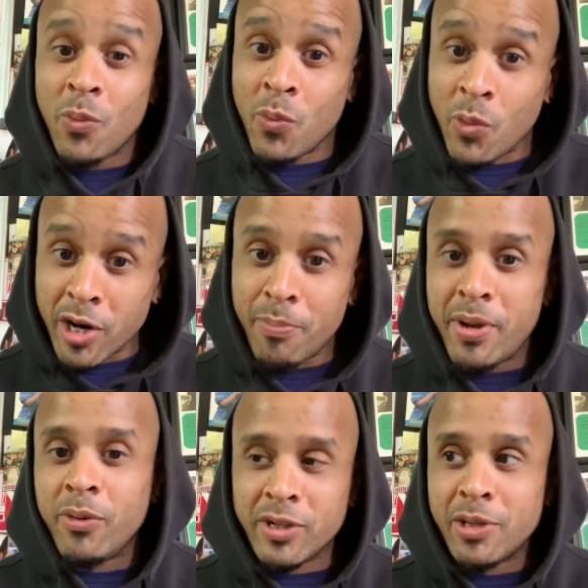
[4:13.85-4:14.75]

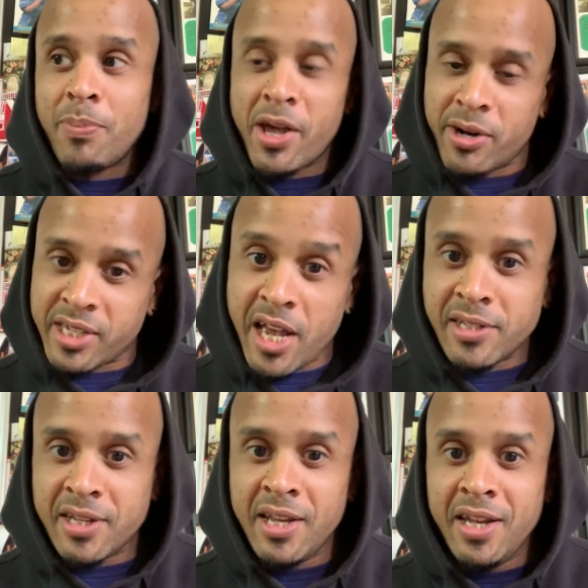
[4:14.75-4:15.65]
What's a better
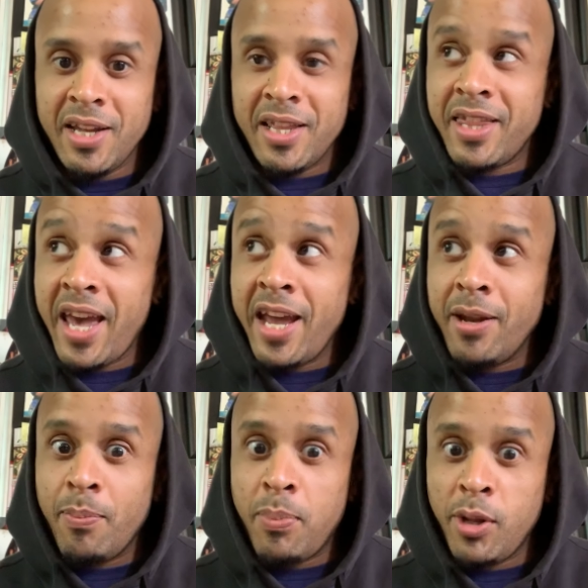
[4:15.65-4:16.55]
test
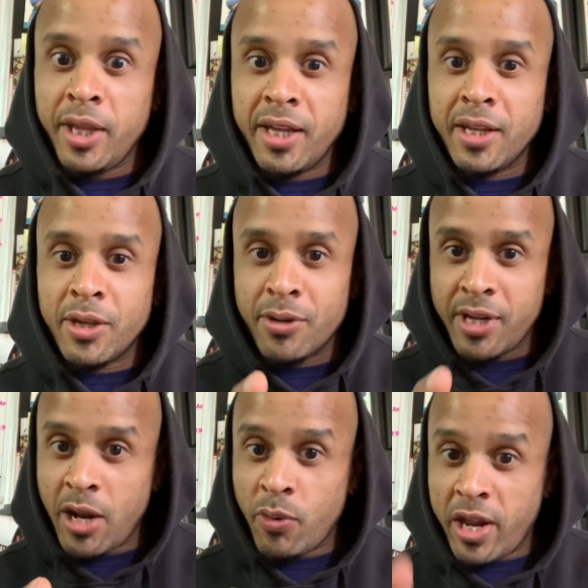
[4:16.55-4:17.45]
than pulling your
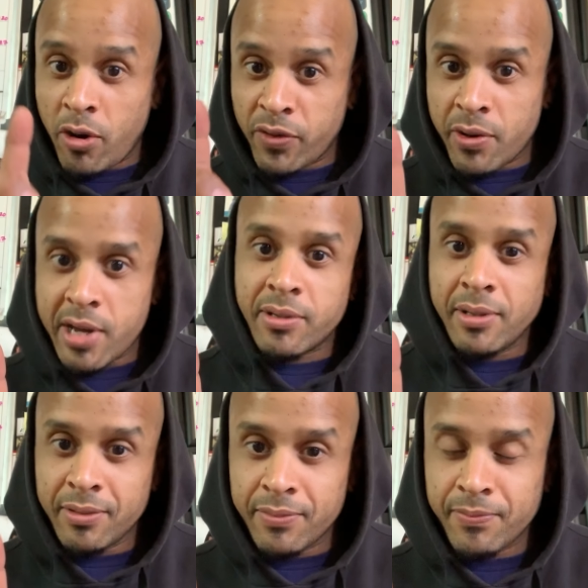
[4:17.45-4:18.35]
dead weight off the ground,
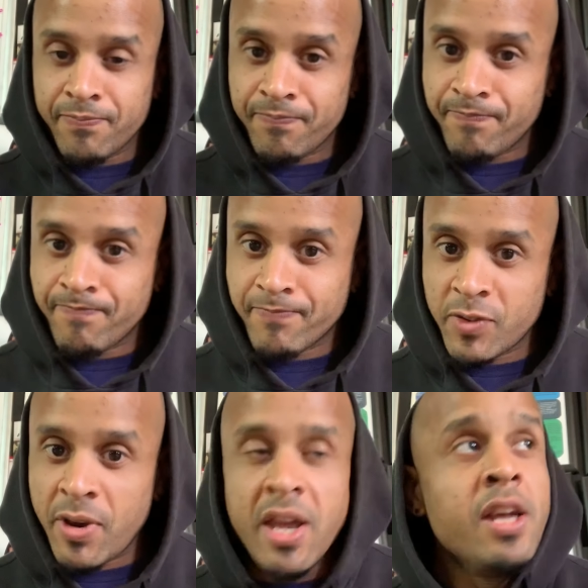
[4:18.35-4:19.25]

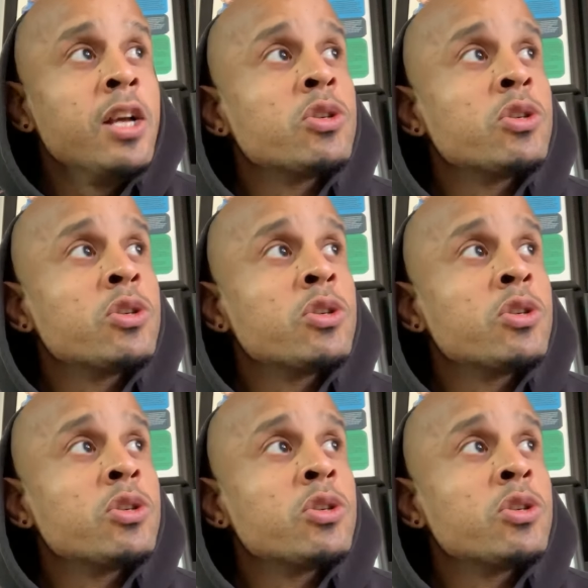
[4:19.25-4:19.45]
right?